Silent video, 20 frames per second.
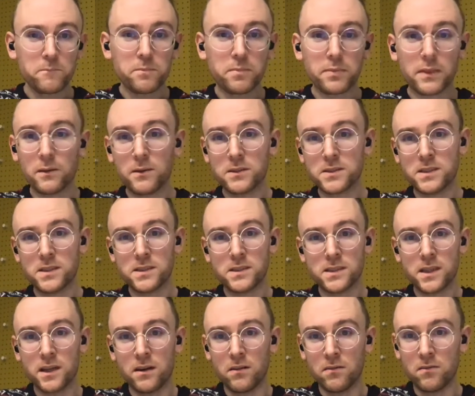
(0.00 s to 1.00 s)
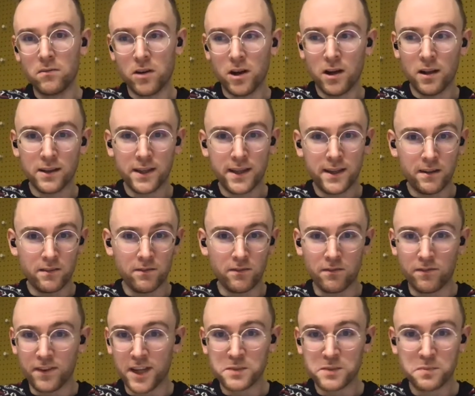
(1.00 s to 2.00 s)
which is you know all in on
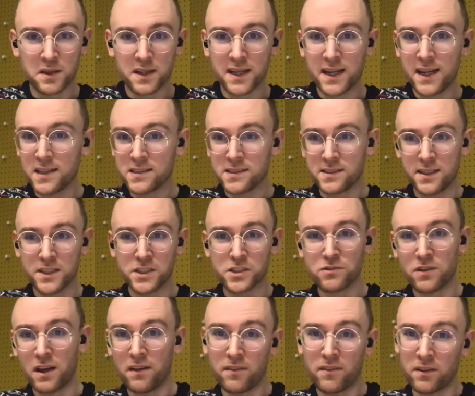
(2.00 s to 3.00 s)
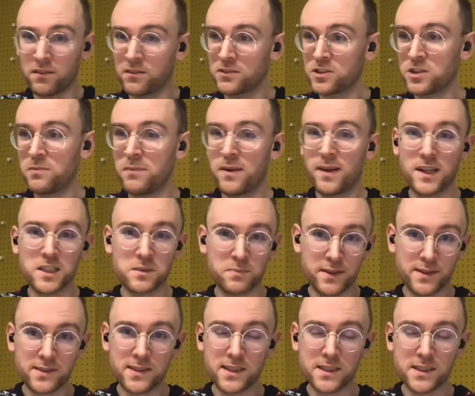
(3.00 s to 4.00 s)
Facebook ads and it's driving tremendous
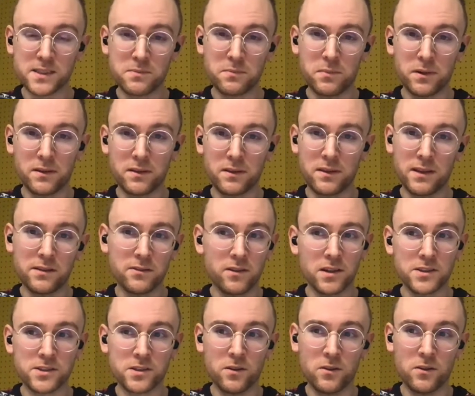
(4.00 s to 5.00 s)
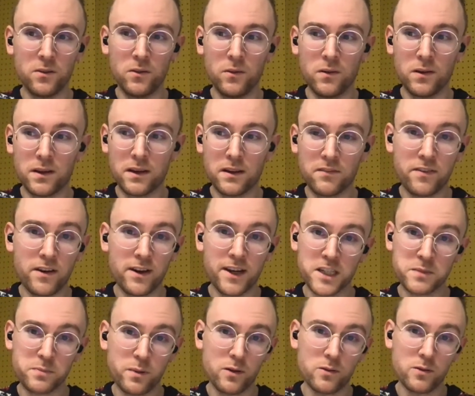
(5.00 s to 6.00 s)
business, but they're also very
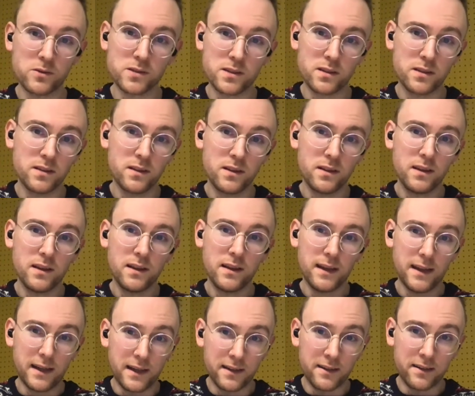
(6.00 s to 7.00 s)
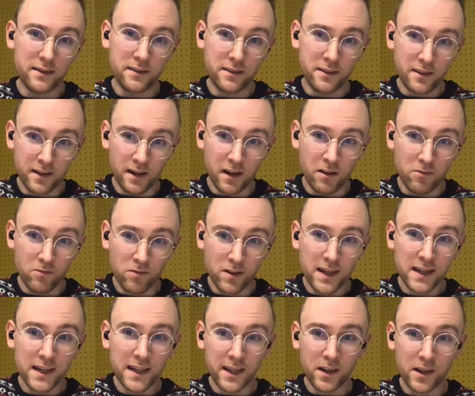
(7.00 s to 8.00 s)
exposed and they're not
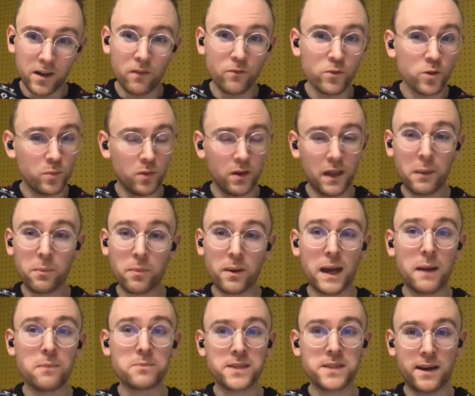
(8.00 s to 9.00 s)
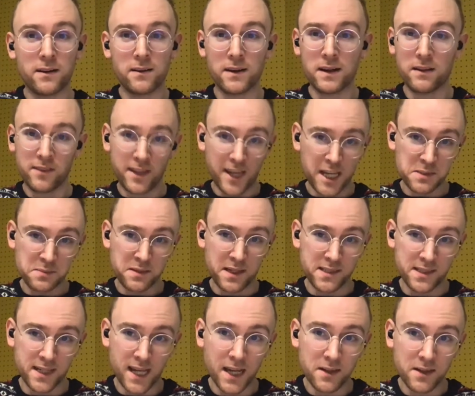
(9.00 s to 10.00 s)
really comfortable. Like perhaps they don't have the expertise in
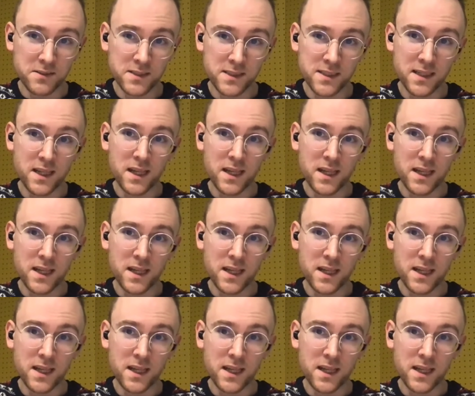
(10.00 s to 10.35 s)
house.